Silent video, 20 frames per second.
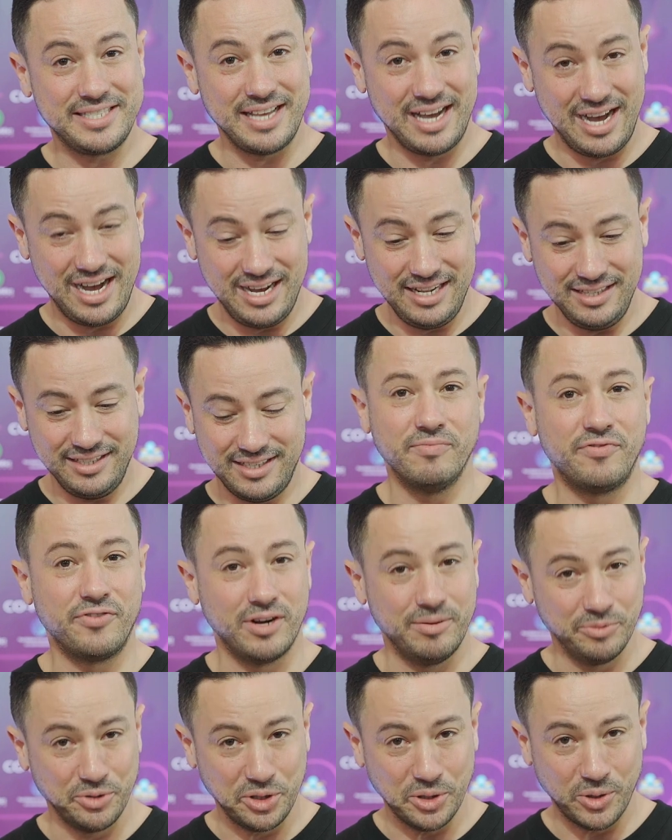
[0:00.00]
Tal
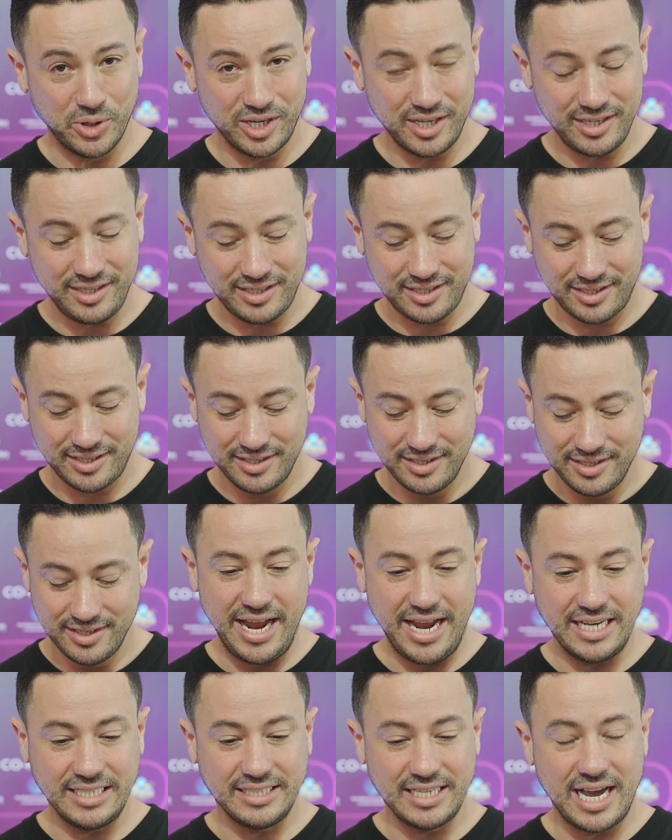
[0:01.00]
from New York,
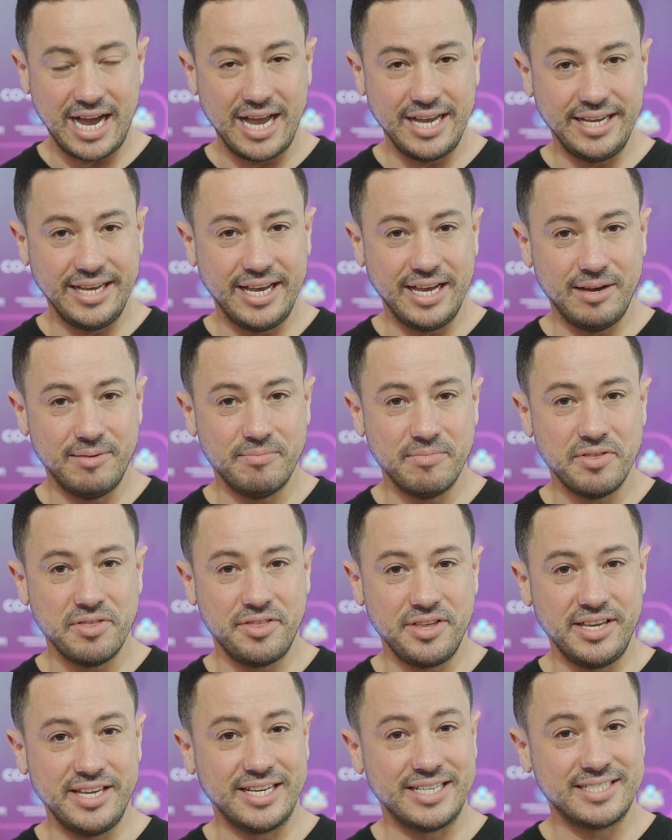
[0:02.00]
and I am
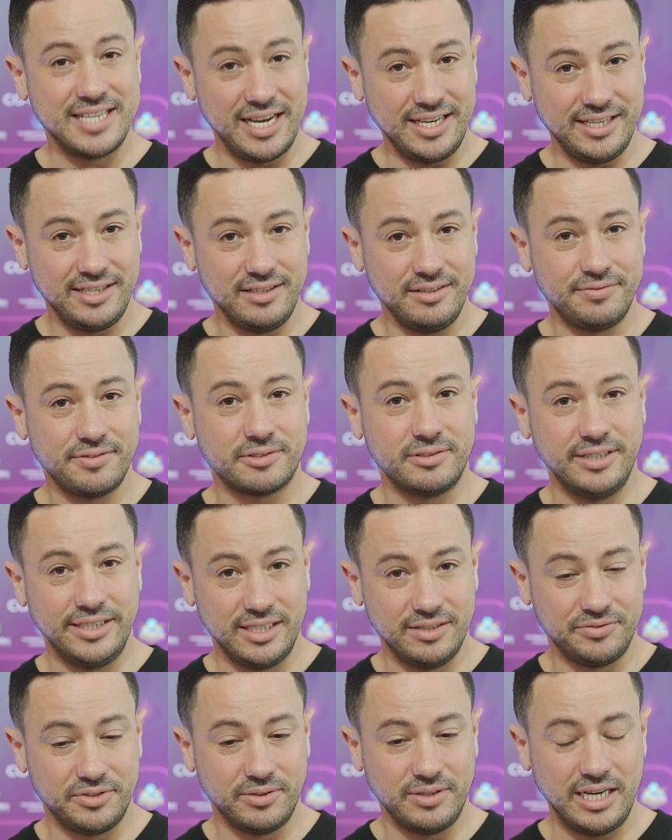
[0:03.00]
the executive
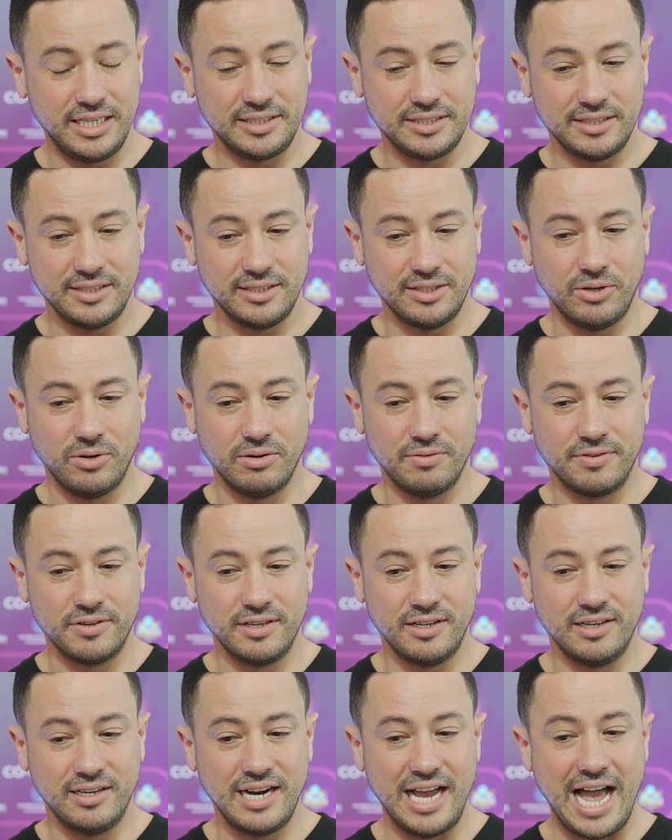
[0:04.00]
creative director
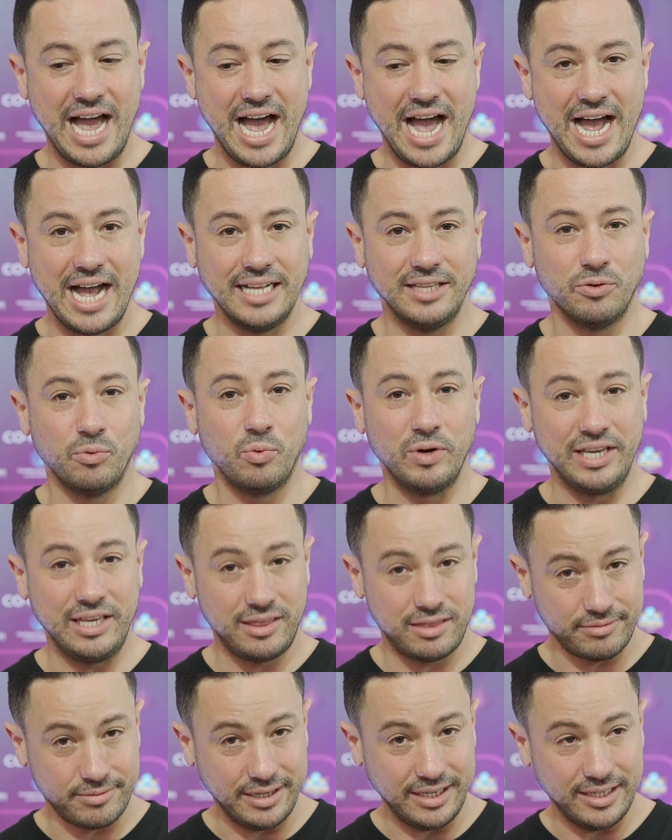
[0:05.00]
over at
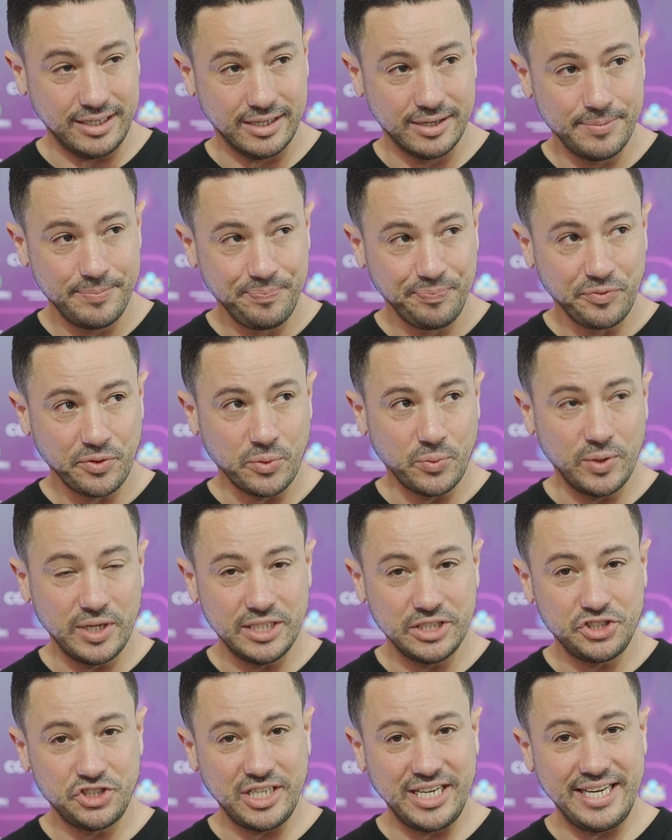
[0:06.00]
We3,
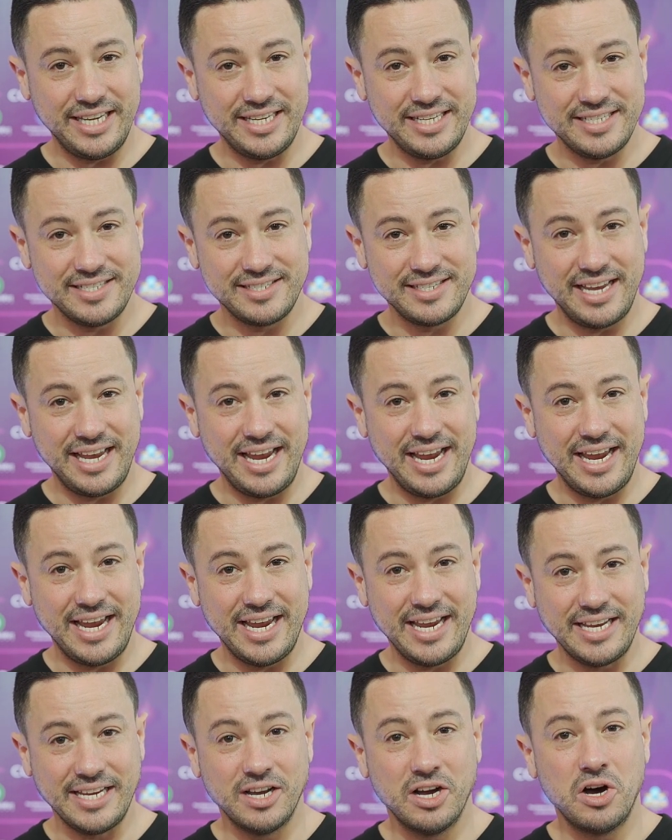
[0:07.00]
which is
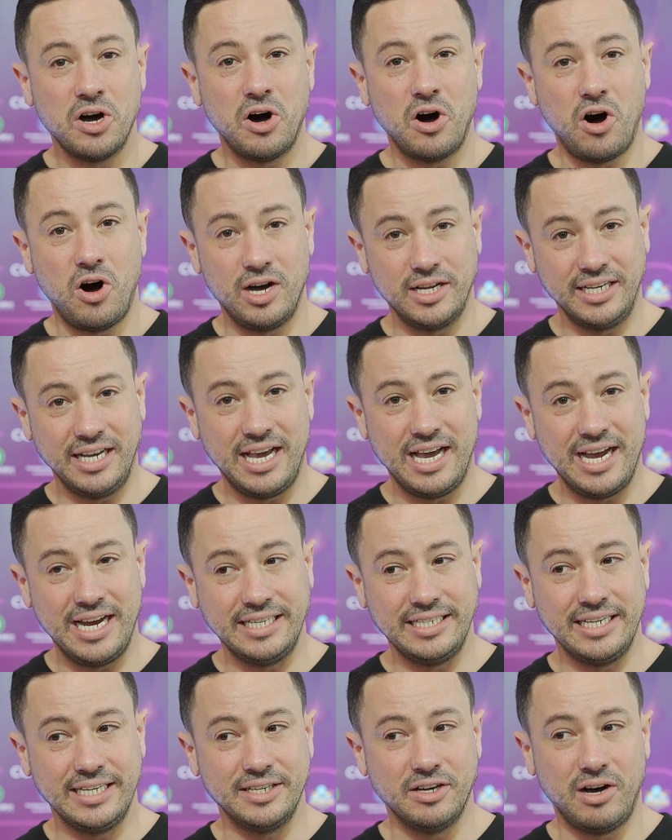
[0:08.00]
a
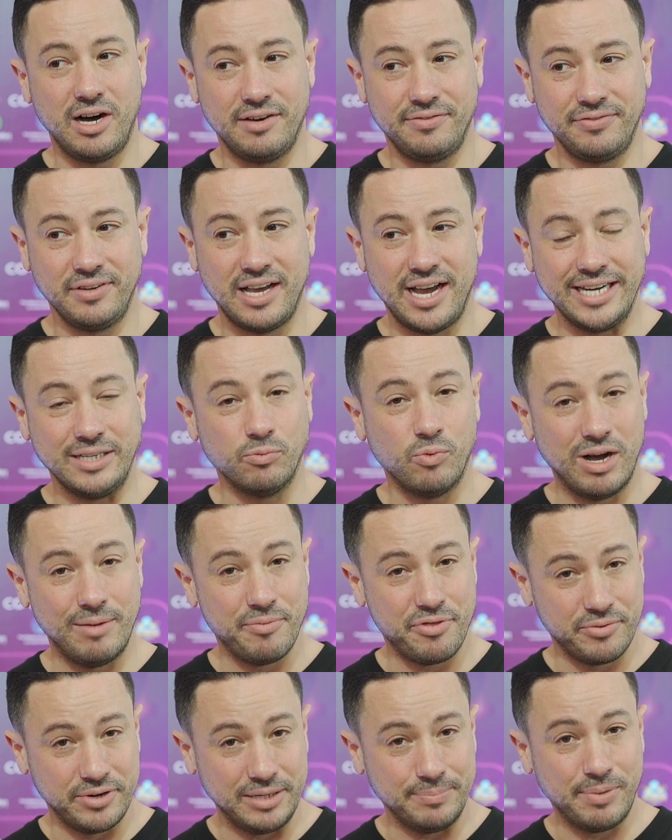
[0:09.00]
online and offline
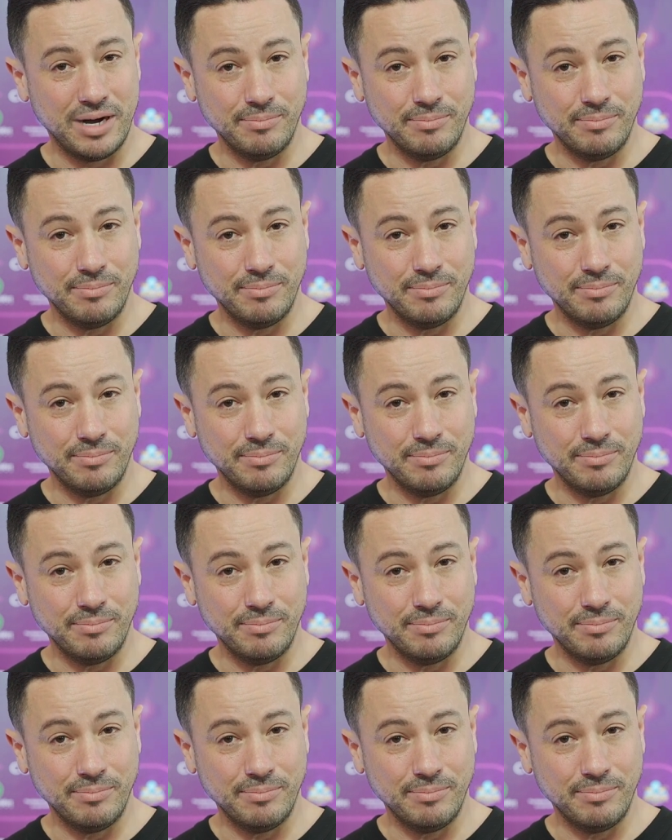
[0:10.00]
Web3